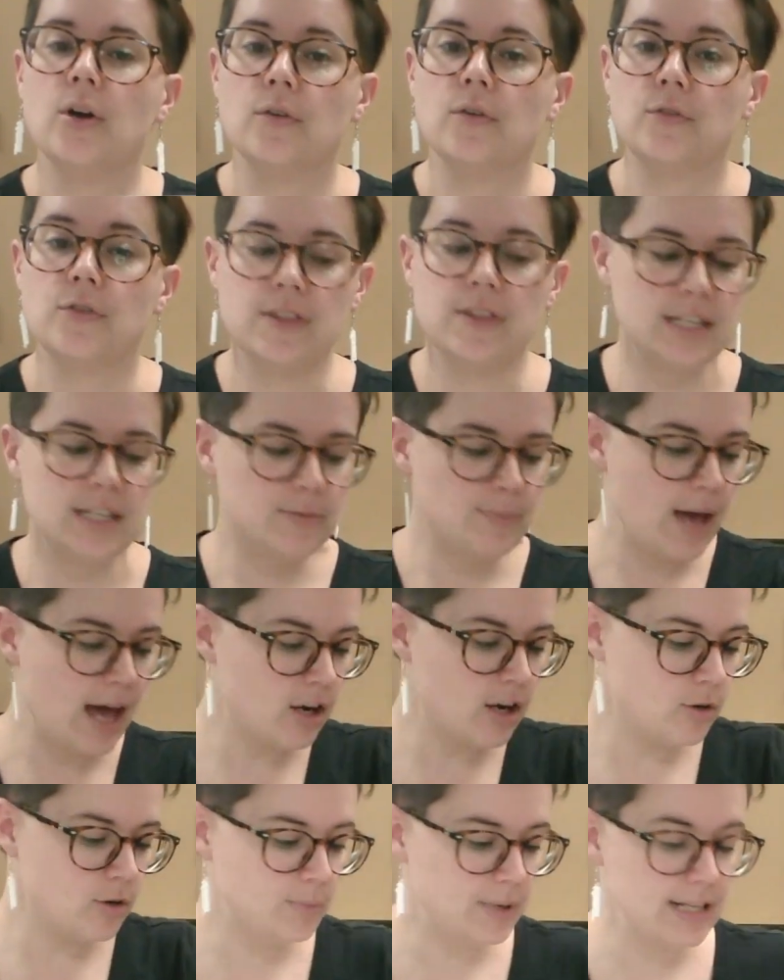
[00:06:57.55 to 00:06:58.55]
For this
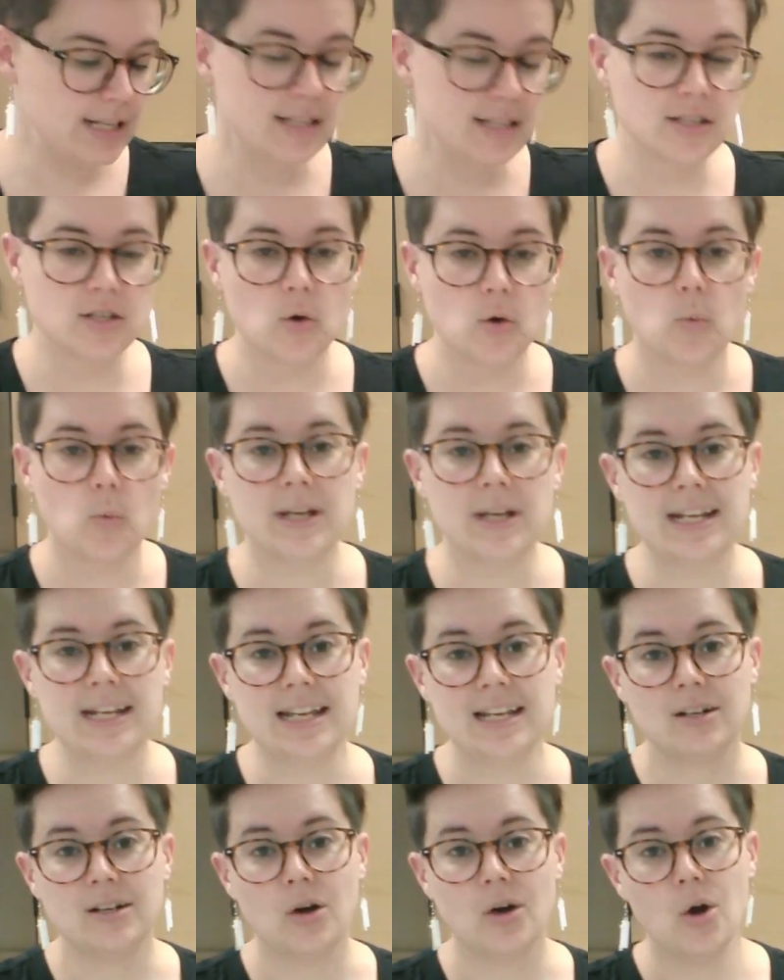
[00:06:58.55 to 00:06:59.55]
pattern piece, we
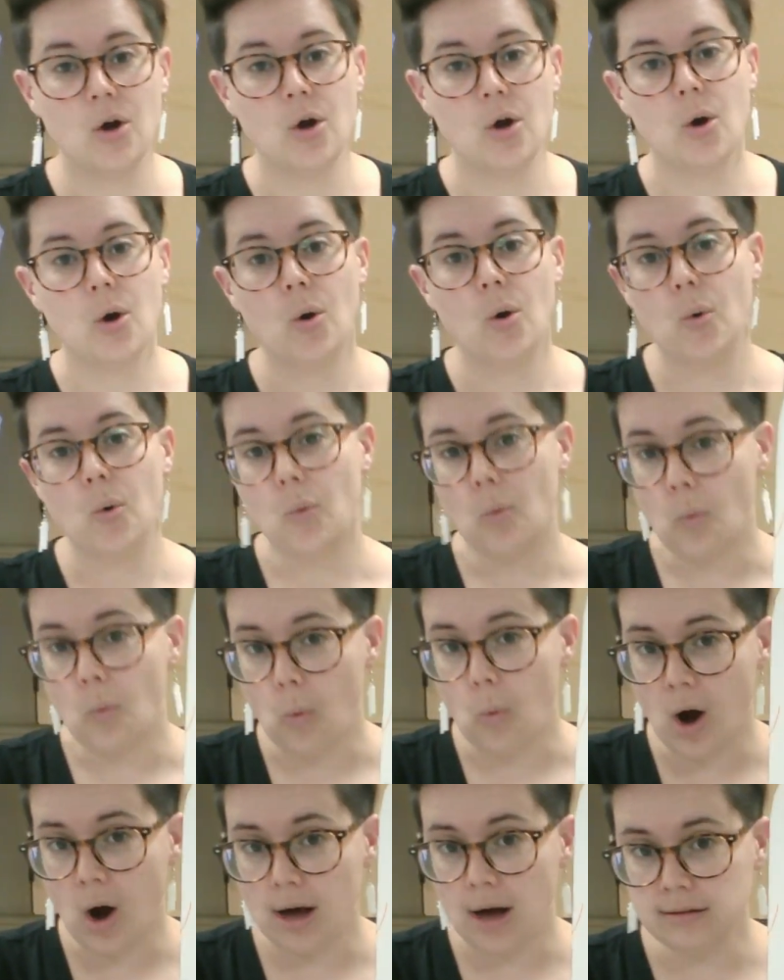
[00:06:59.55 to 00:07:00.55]
need
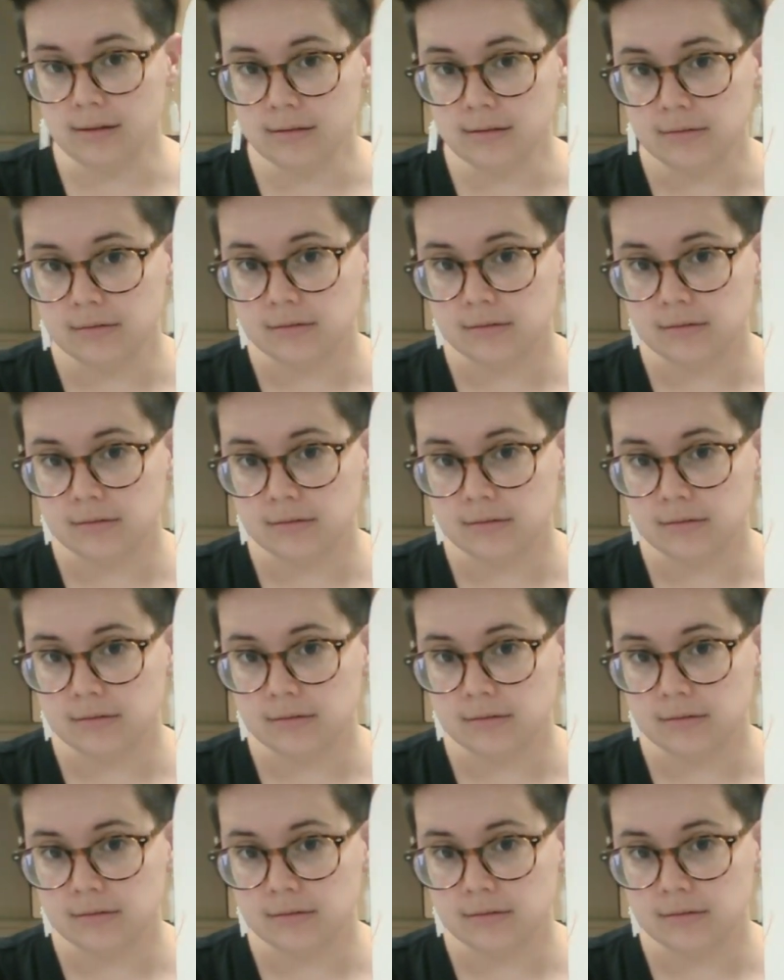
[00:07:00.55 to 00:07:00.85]
1